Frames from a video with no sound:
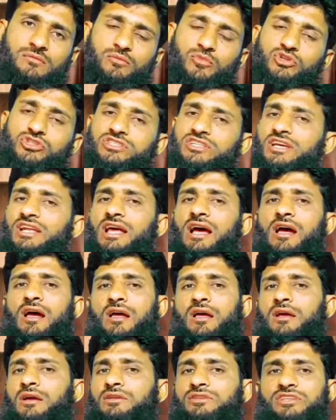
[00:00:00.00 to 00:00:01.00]

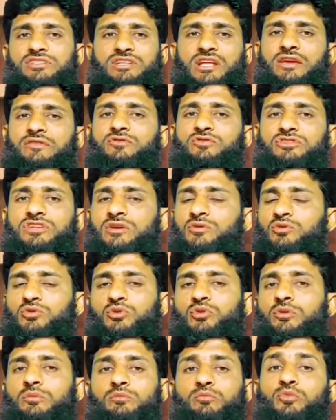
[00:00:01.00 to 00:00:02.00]
Mushkila, just like we say
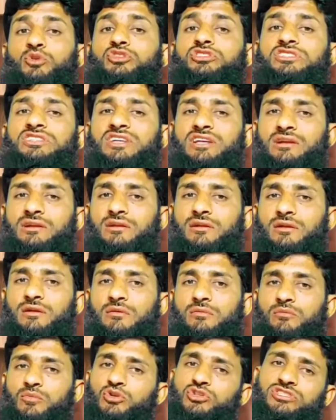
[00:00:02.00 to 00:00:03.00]
Urdu,
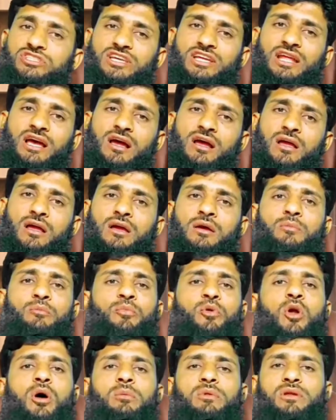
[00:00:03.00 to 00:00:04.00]
mushkil.
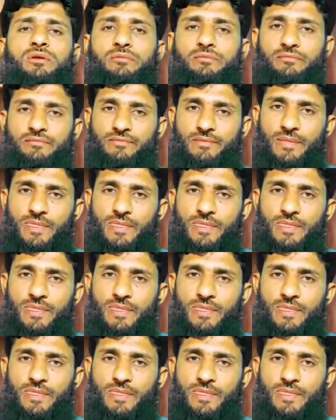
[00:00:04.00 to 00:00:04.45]
Mushkila, problem.